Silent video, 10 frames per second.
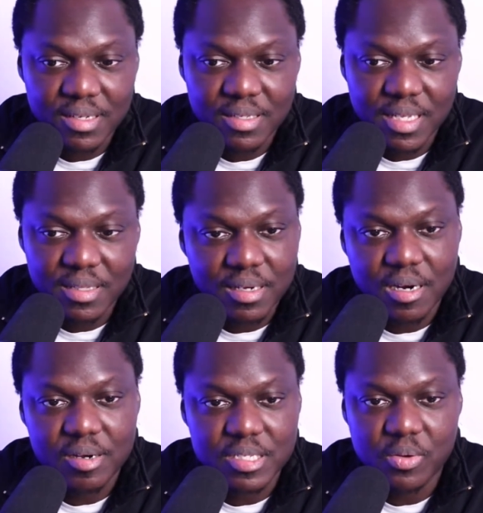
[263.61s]
that the
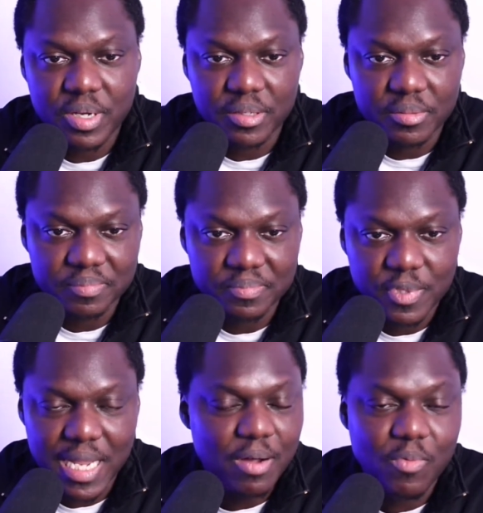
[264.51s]
car is going?
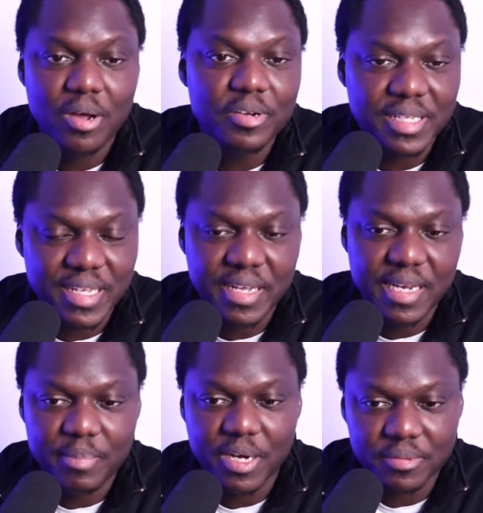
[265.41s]
Like, what are they thinking
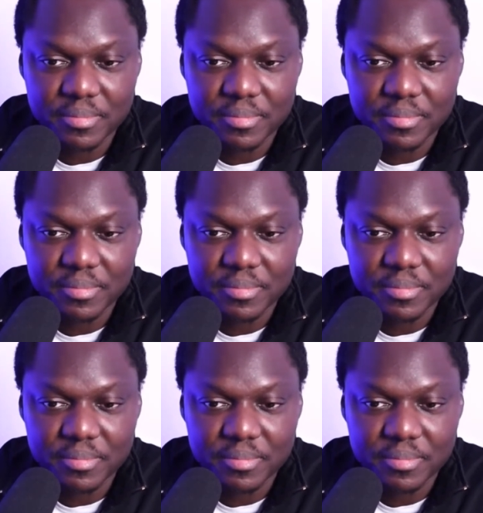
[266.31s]
about?